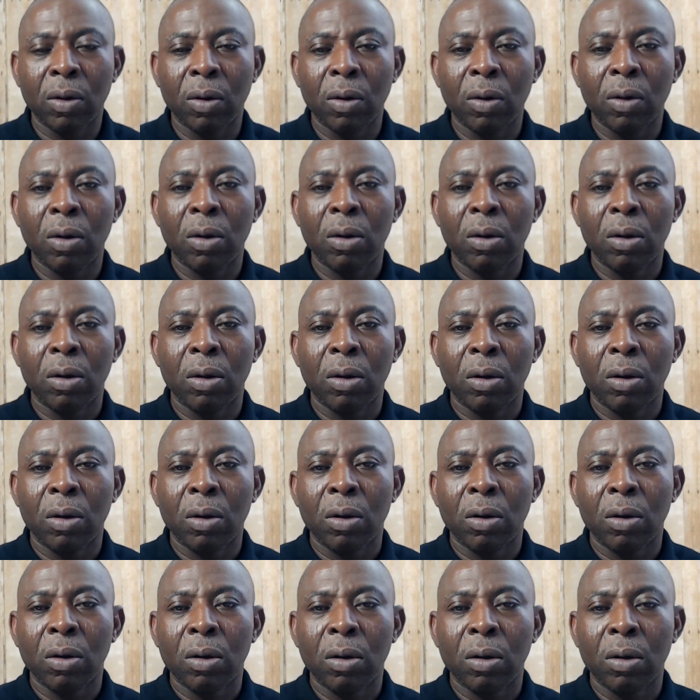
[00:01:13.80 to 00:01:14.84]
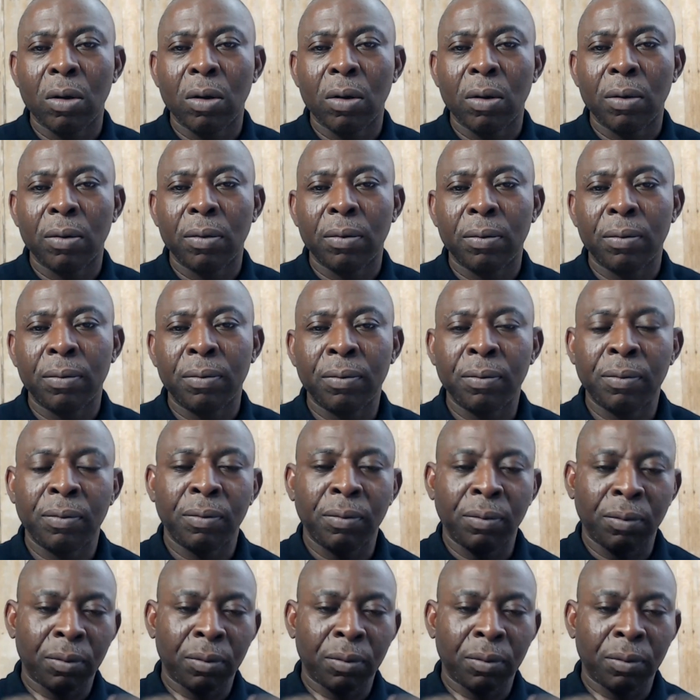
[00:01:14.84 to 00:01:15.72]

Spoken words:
Nobody speaks.